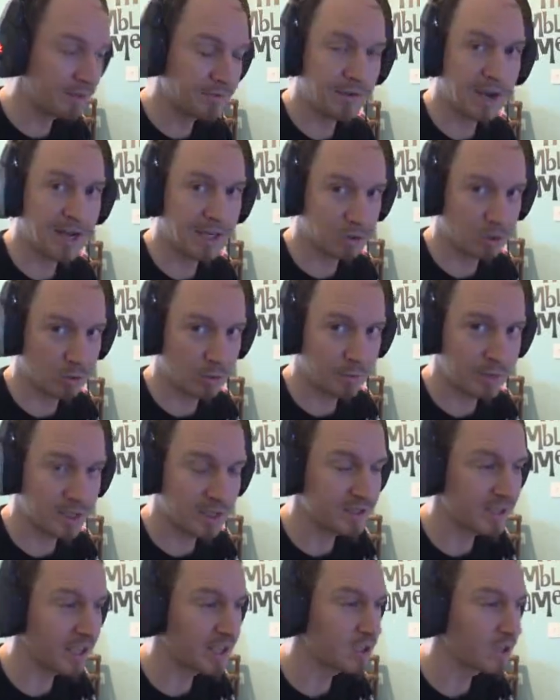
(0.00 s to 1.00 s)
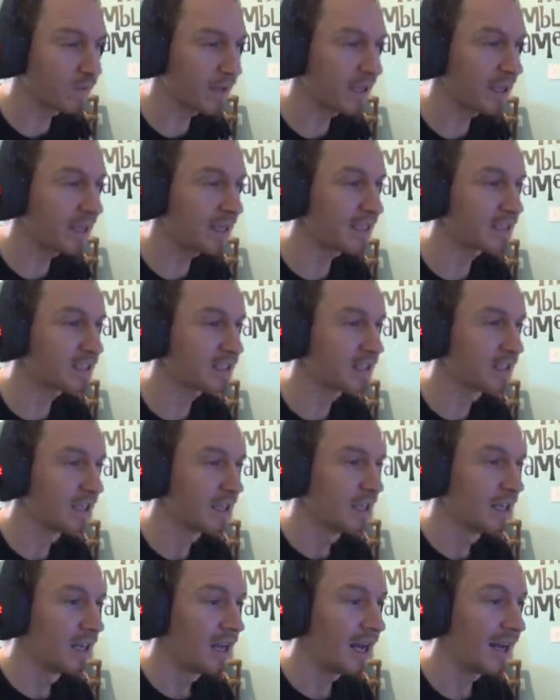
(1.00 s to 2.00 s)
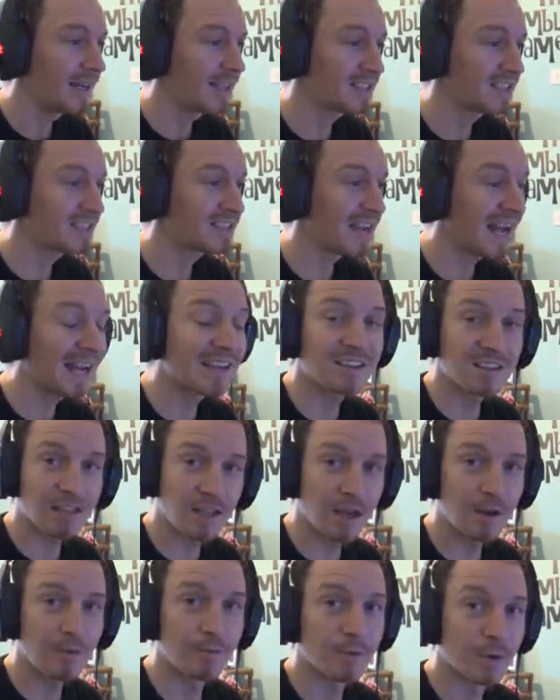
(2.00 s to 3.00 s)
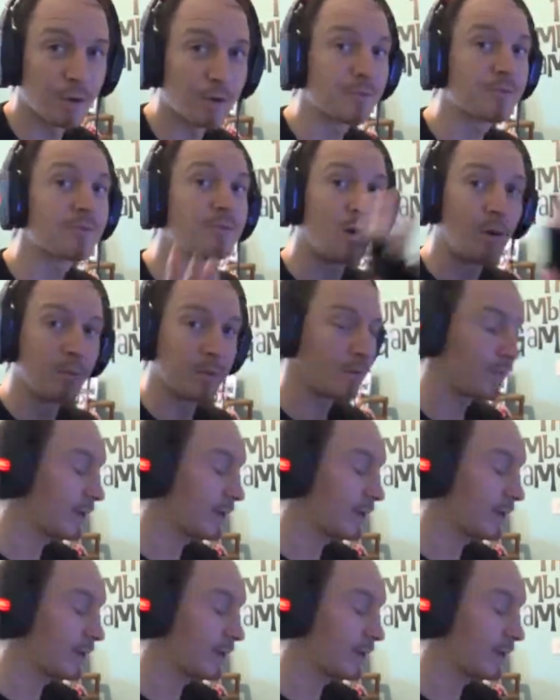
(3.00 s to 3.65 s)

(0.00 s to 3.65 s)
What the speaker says: factual representation of it. It is a standalone route from the